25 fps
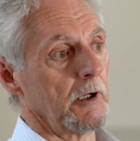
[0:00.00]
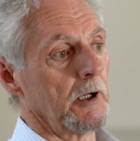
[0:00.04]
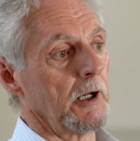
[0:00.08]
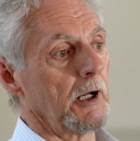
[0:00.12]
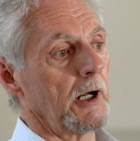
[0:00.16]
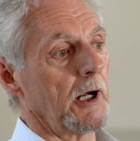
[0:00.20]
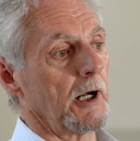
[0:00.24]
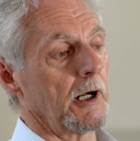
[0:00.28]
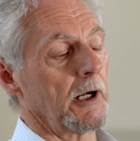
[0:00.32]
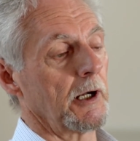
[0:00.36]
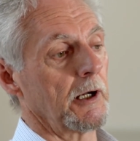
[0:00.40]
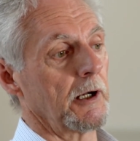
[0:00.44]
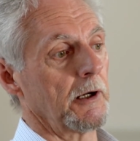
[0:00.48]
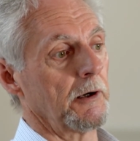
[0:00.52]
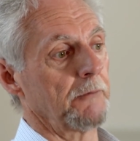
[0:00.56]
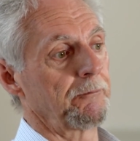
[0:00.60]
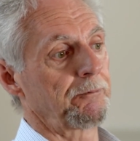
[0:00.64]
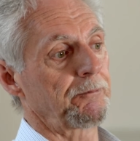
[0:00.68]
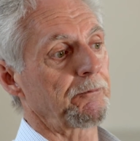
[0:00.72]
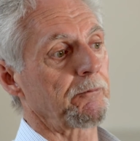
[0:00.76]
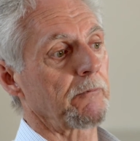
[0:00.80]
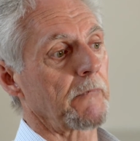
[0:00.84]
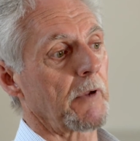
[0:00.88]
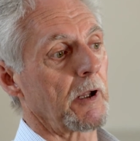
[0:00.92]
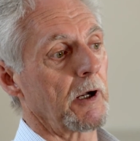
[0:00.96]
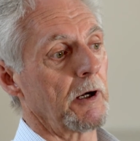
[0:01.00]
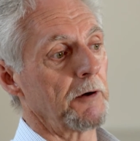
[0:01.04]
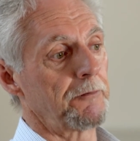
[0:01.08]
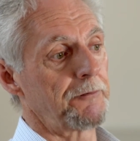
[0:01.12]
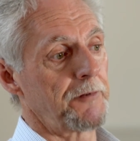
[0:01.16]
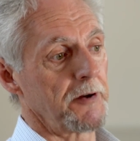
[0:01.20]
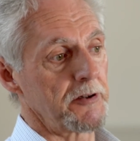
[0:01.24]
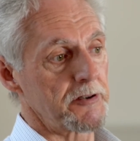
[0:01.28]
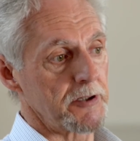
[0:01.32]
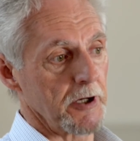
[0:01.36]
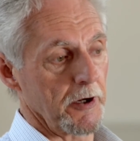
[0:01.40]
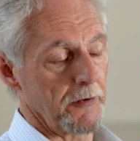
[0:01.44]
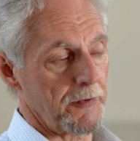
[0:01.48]
a
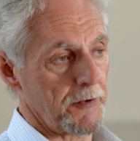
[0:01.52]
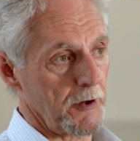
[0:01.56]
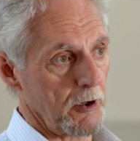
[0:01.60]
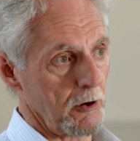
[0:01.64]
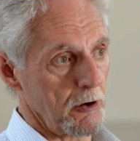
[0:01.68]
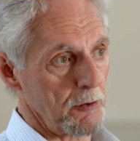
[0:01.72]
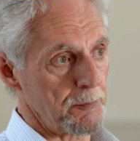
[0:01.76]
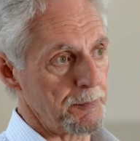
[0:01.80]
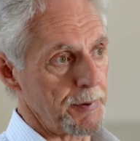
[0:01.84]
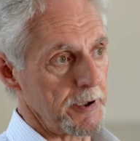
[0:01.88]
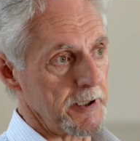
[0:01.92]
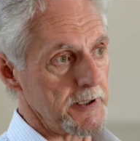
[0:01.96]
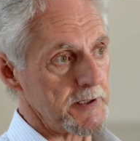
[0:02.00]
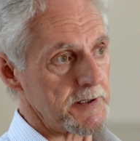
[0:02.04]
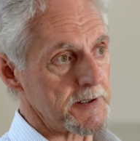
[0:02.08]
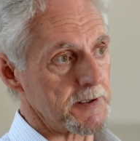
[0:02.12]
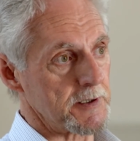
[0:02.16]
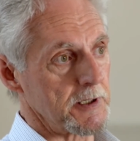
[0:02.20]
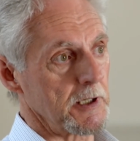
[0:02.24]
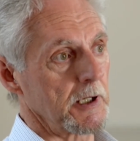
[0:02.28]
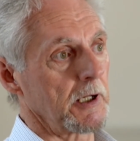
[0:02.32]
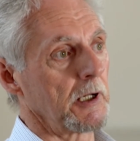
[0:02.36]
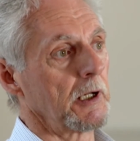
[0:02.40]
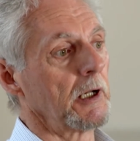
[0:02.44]
physiotherapist,